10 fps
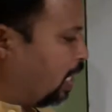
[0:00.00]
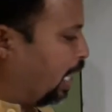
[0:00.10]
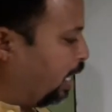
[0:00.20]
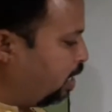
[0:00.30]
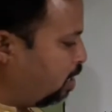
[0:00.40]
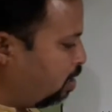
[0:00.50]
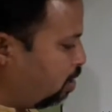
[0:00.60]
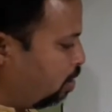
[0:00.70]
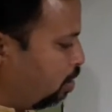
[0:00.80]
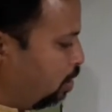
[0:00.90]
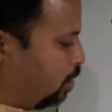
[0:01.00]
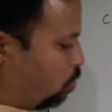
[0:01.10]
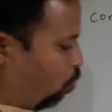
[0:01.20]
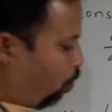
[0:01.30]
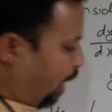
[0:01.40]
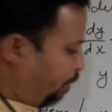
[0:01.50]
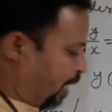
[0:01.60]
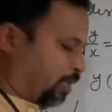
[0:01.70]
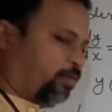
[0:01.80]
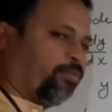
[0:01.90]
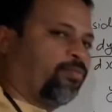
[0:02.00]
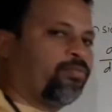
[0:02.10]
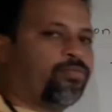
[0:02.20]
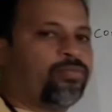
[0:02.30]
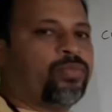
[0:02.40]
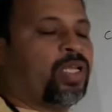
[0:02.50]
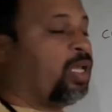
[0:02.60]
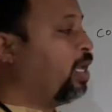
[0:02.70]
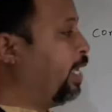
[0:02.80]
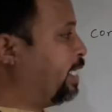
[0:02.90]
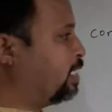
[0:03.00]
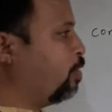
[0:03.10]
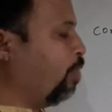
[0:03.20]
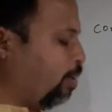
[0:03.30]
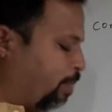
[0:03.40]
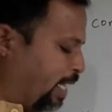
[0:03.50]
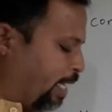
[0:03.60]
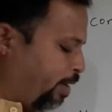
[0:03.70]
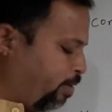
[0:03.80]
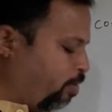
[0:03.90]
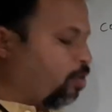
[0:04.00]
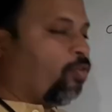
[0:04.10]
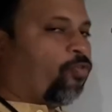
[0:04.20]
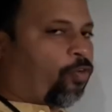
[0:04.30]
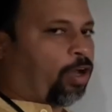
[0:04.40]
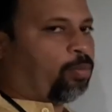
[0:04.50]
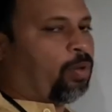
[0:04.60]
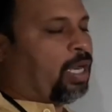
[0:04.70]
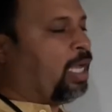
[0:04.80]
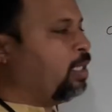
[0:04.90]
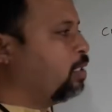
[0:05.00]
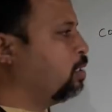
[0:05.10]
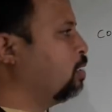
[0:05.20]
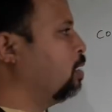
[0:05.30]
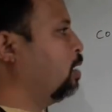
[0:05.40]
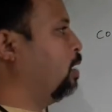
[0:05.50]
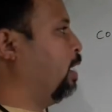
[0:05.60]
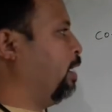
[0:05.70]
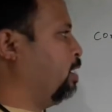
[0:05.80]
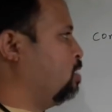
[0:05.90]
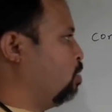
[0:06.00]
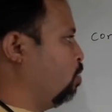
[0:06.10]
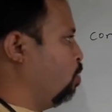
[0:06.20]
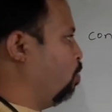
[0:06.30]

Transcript: and this y1 is given by a formula, that is